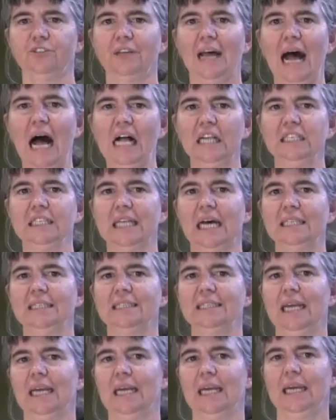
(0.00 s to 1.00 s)
just al
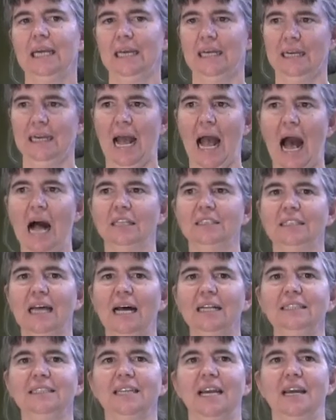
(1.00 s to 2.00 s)
dente. Al
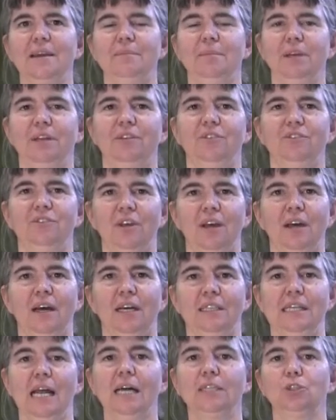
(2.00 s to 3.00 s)
dente means
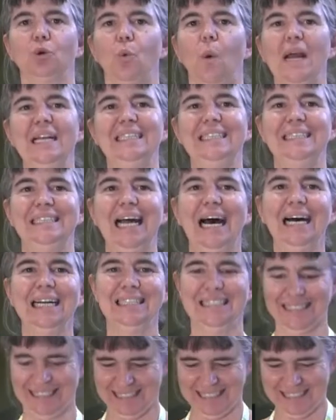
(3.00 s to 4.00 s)
not quite done.